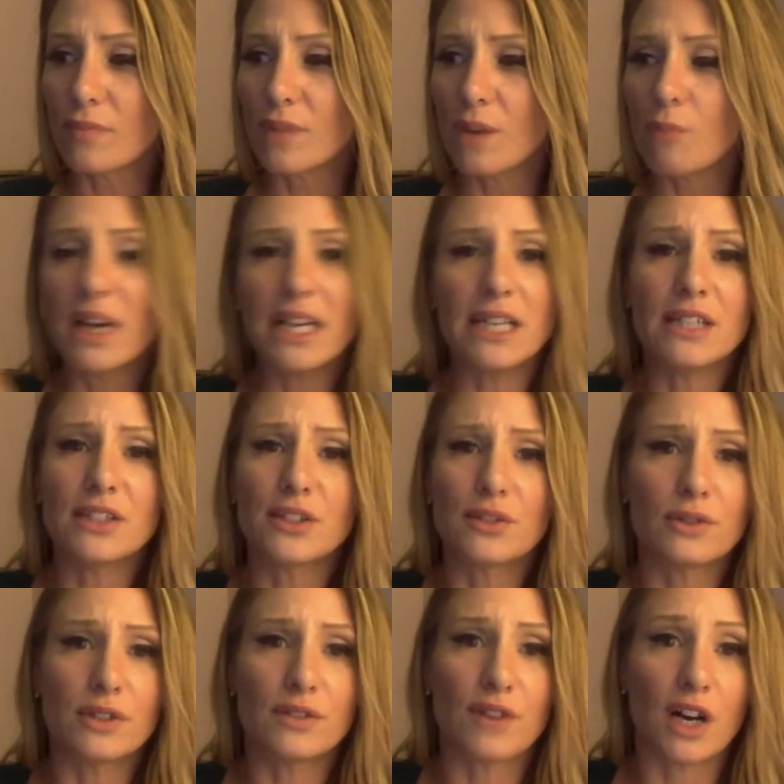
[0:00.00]
money is the
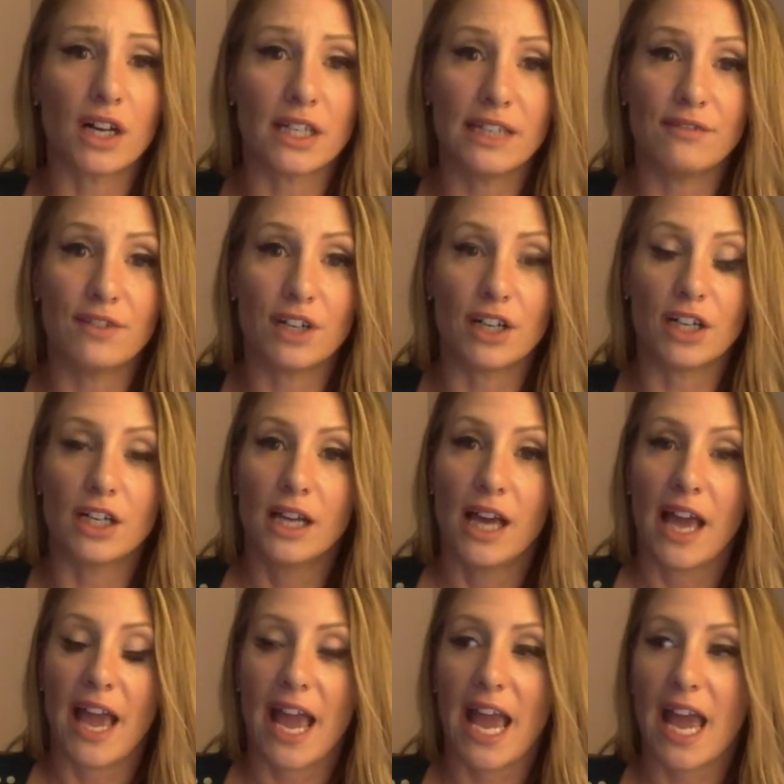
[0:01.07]
root of all evil,
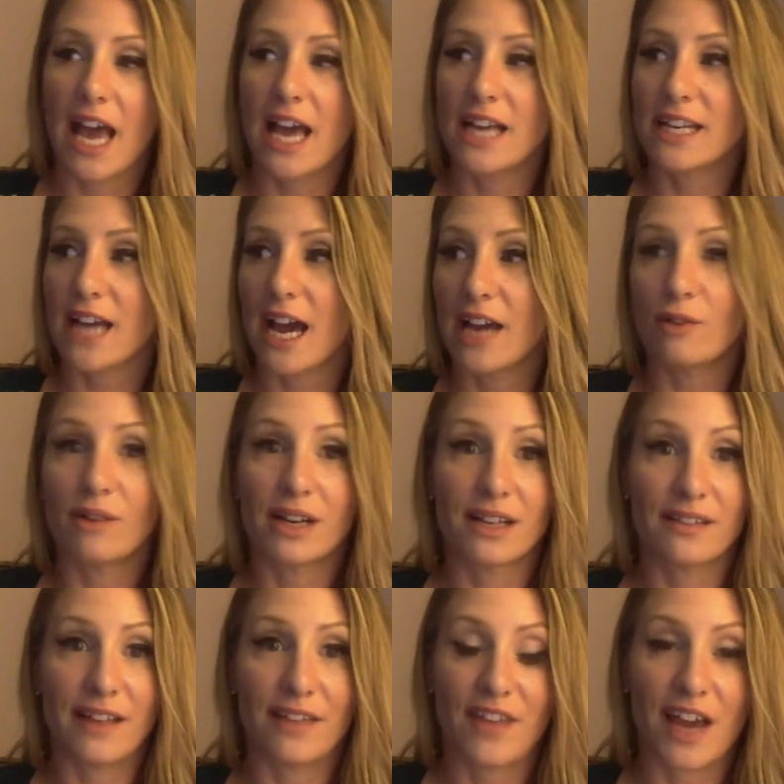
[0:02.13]
and I don't want
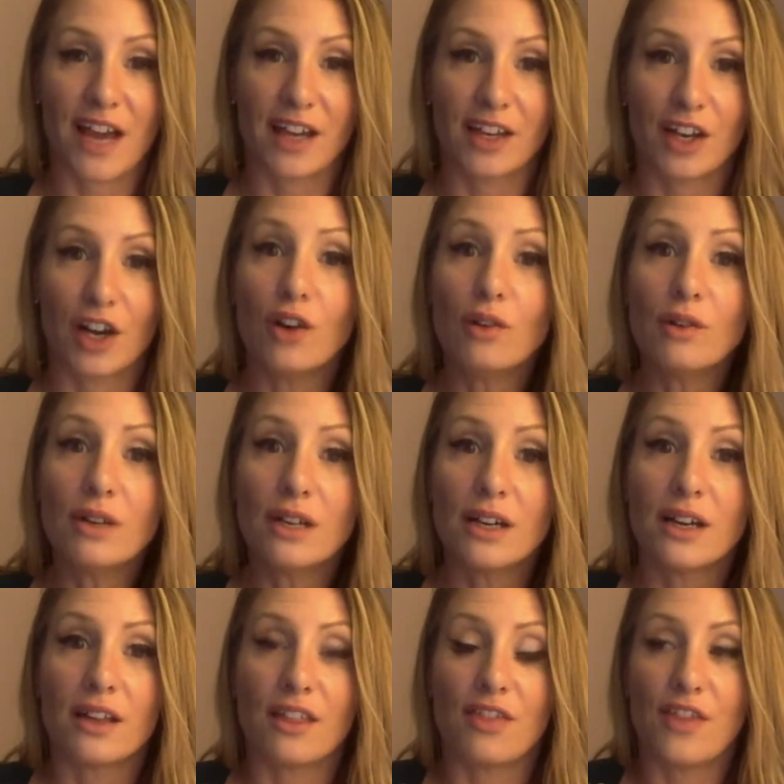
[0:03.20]
to let that go.
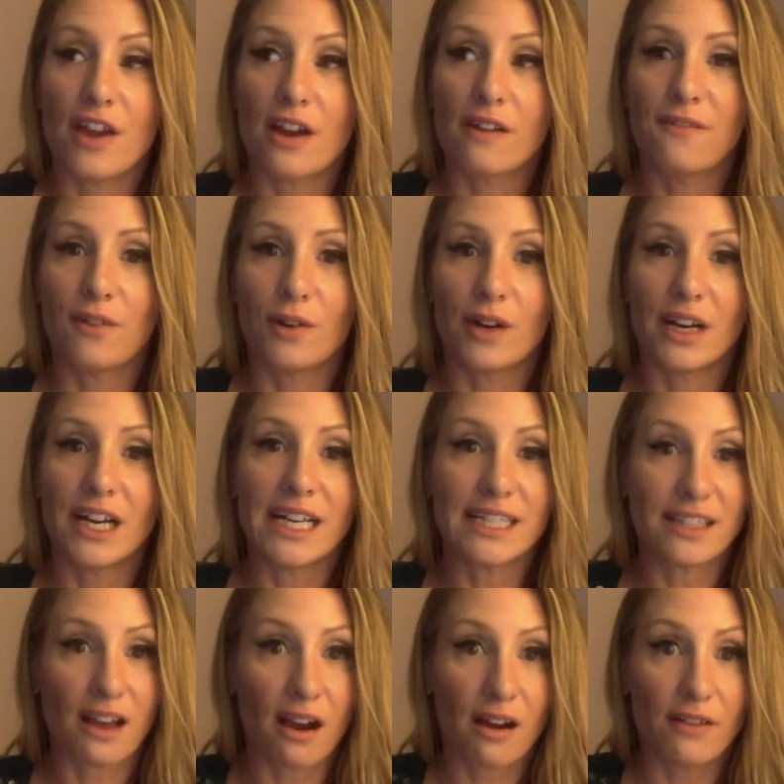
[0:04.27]
Therefore,
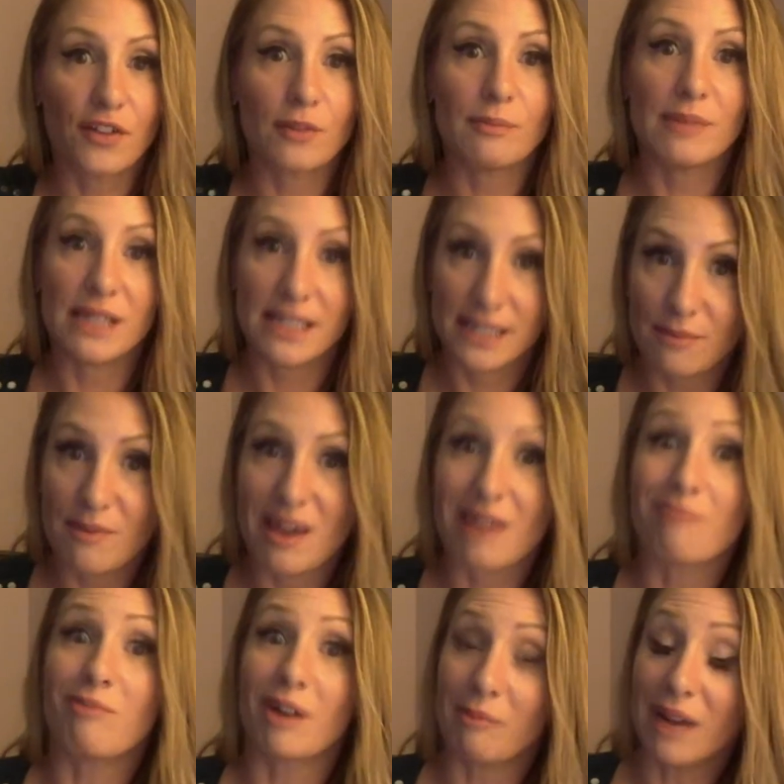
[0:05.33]
it's hard for me to
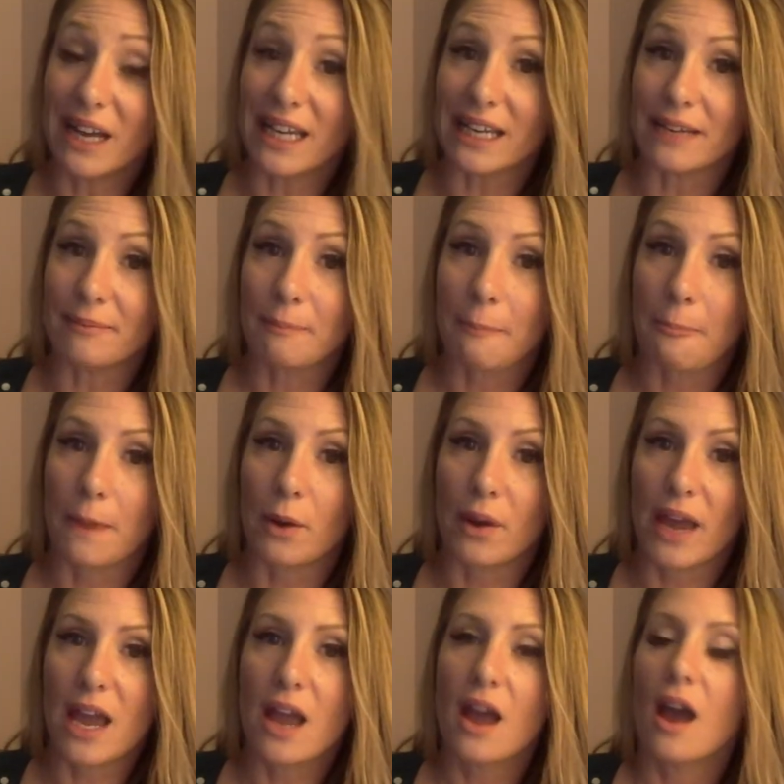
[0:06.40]
make more money,
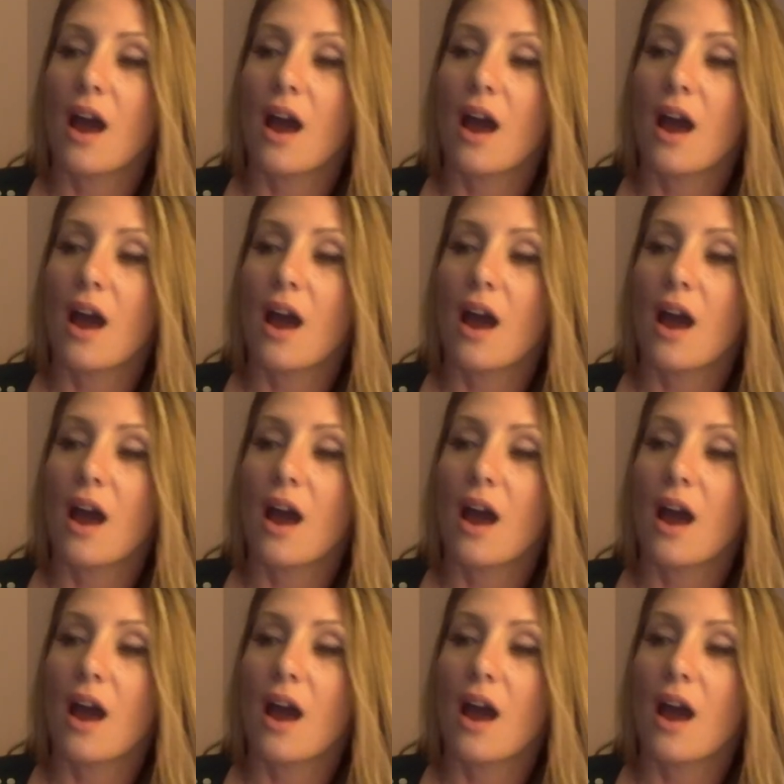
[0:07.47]
okay?